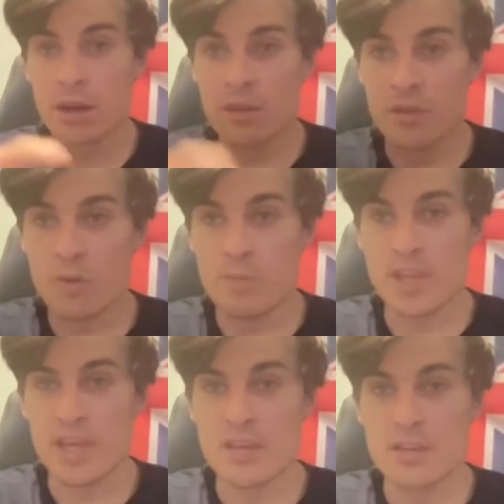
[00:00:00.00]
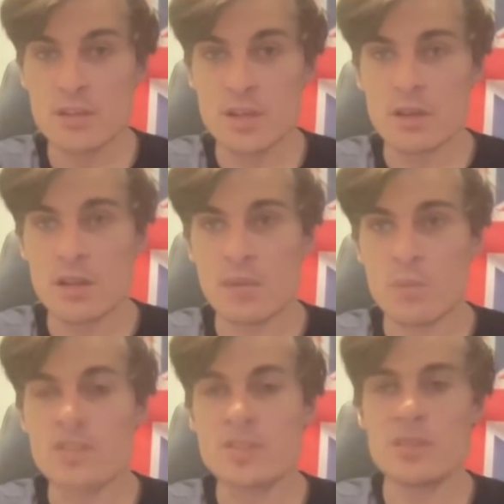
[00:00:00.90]
from these. Like,
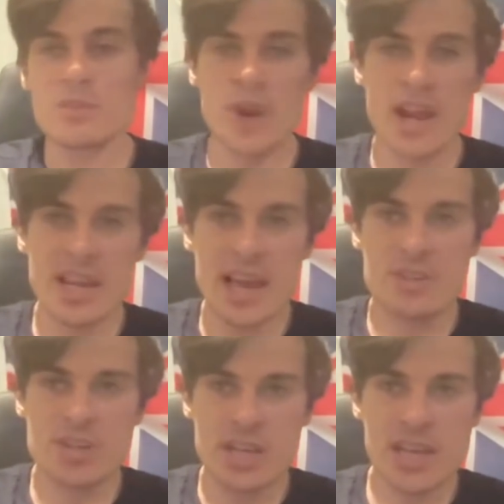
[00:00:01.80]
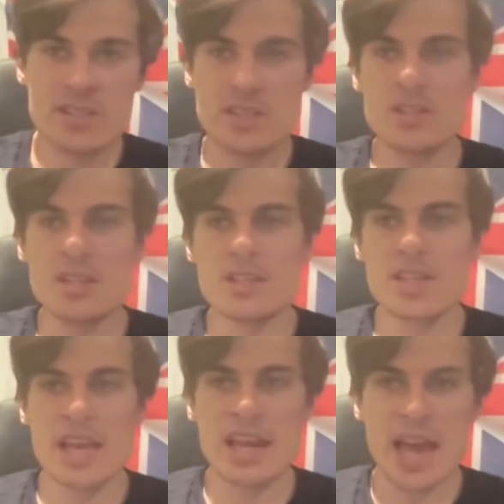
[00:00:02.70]
once radiation gets into your
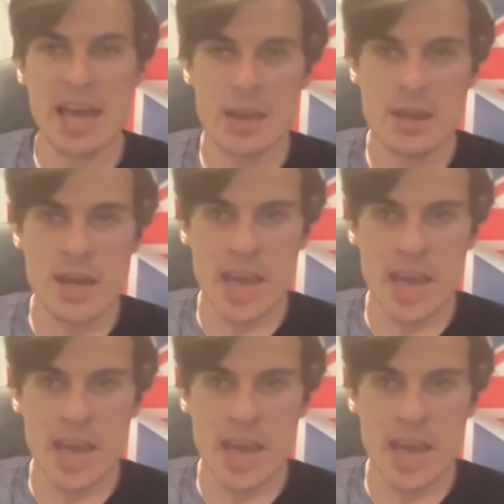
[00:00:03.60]
DNA,